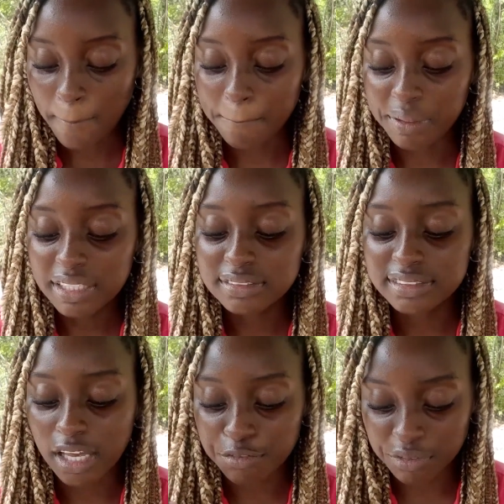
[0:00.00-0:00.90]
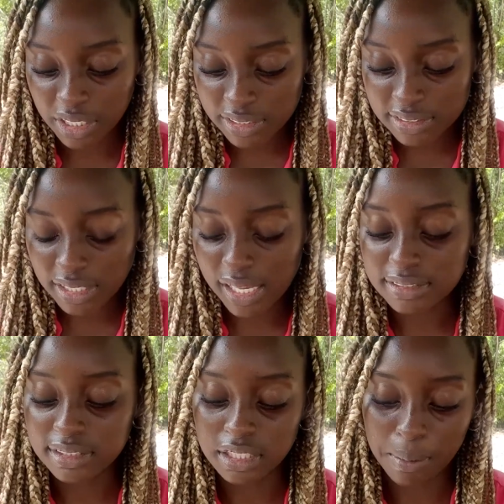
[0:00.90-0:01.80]
Be definite
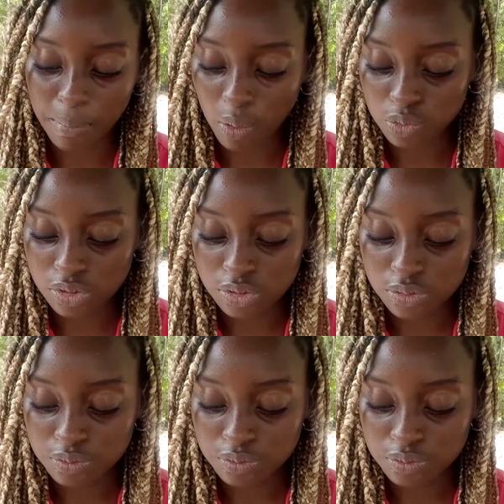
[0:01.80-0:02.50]
as to the amount.